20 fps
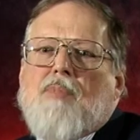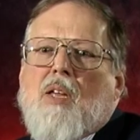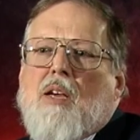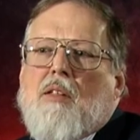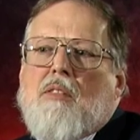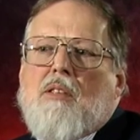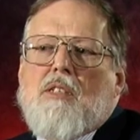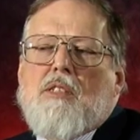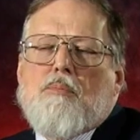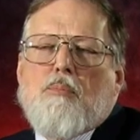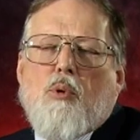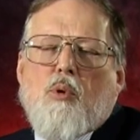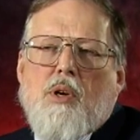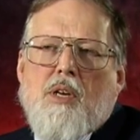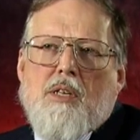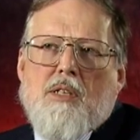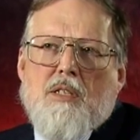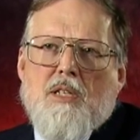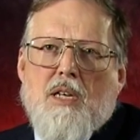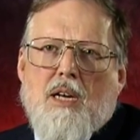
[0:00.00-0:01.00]
At this
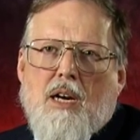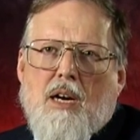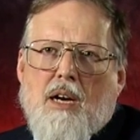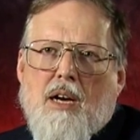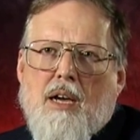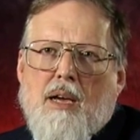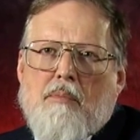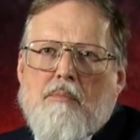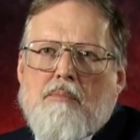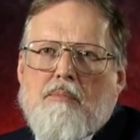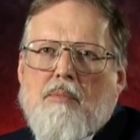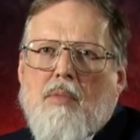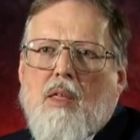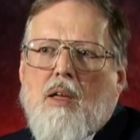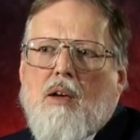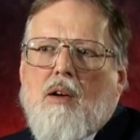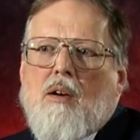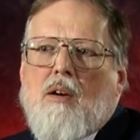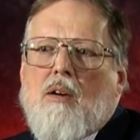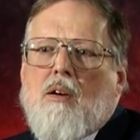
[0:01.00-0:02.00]
point in
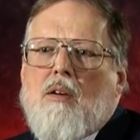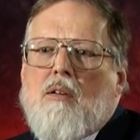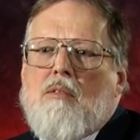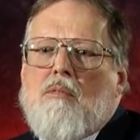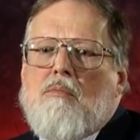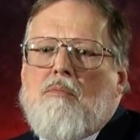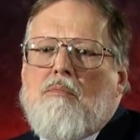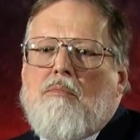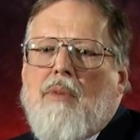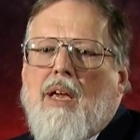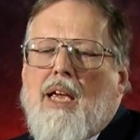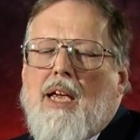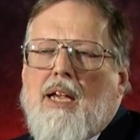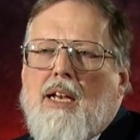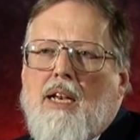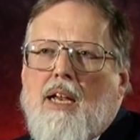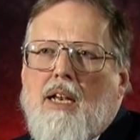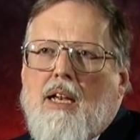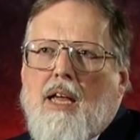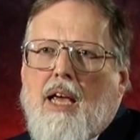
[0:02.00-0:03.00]
time,
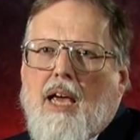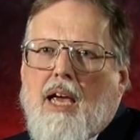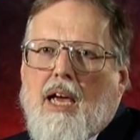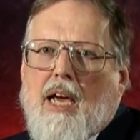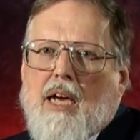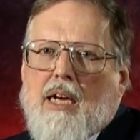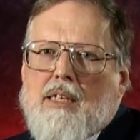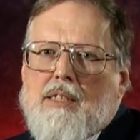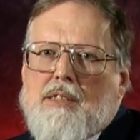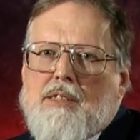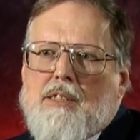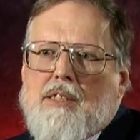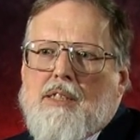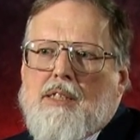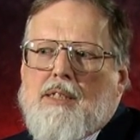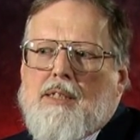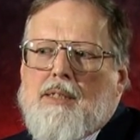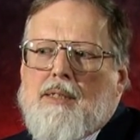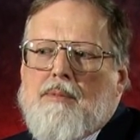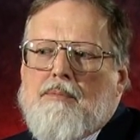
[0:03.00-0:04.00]
Maine has
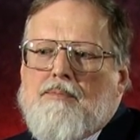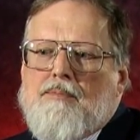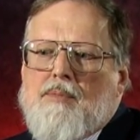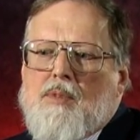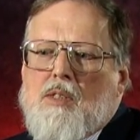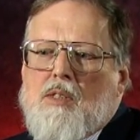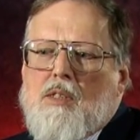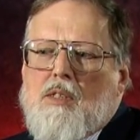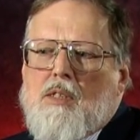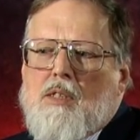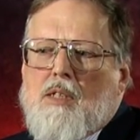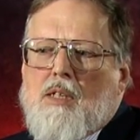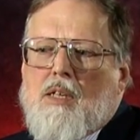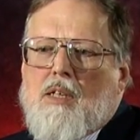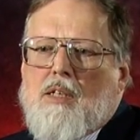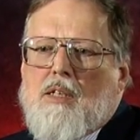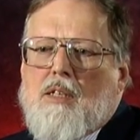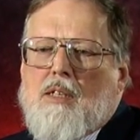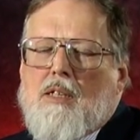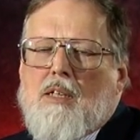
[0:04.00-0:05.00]

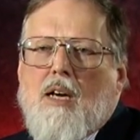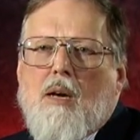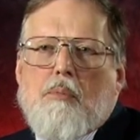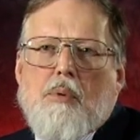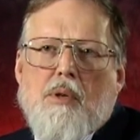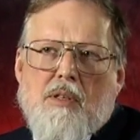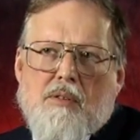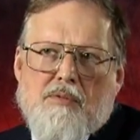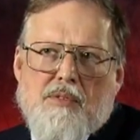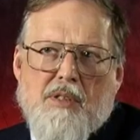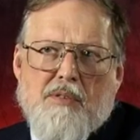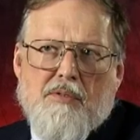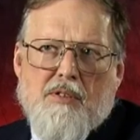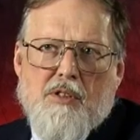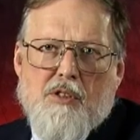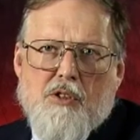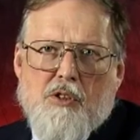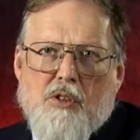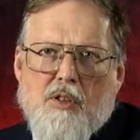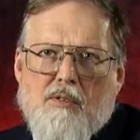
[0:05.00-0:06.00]
a couple of
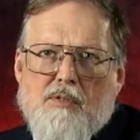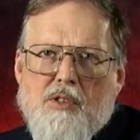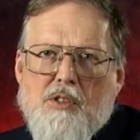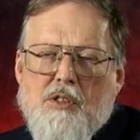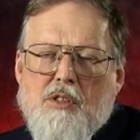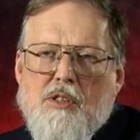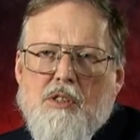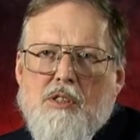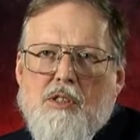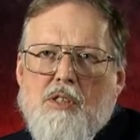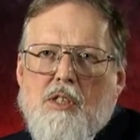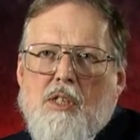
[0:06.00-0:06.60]
different services.